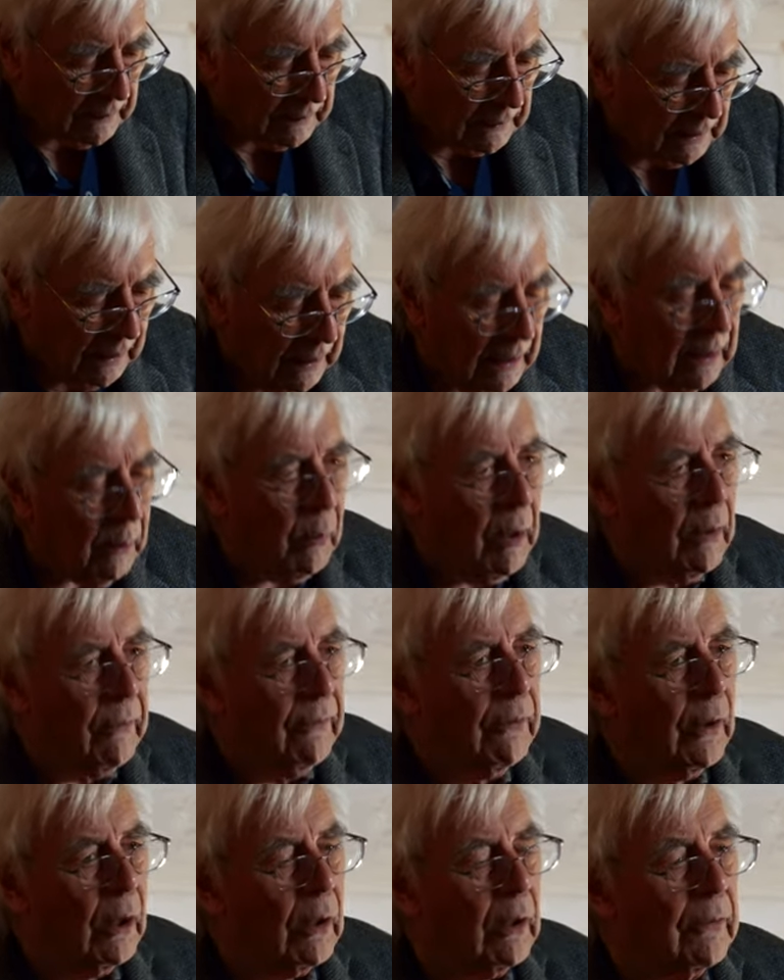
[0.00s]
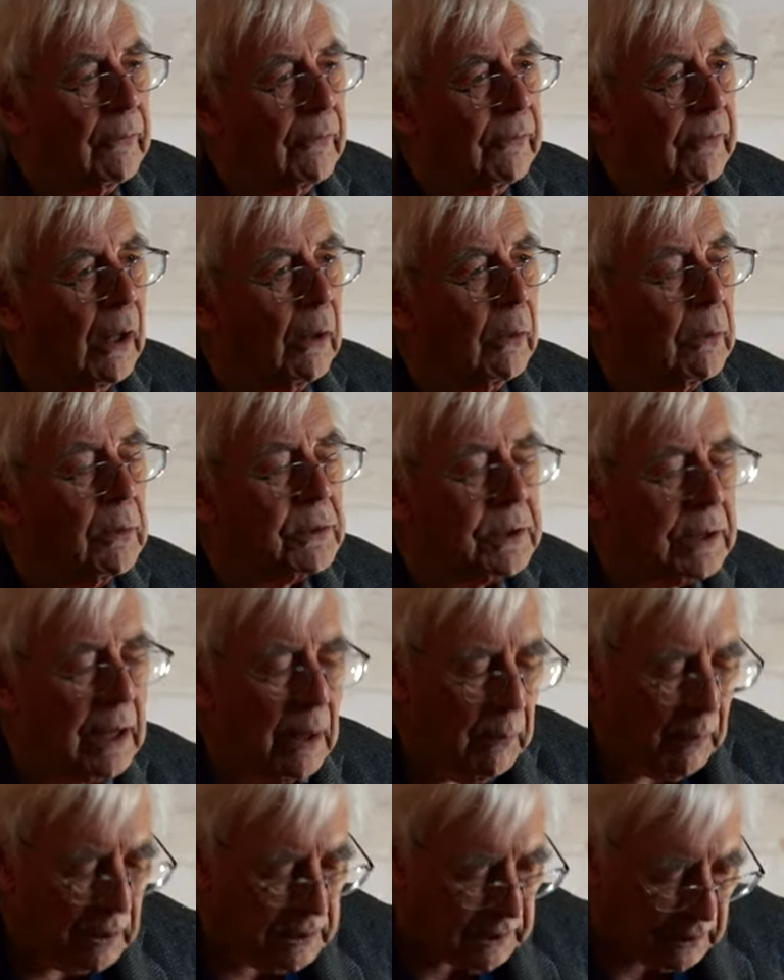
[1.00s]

dealing with foreign foes. They were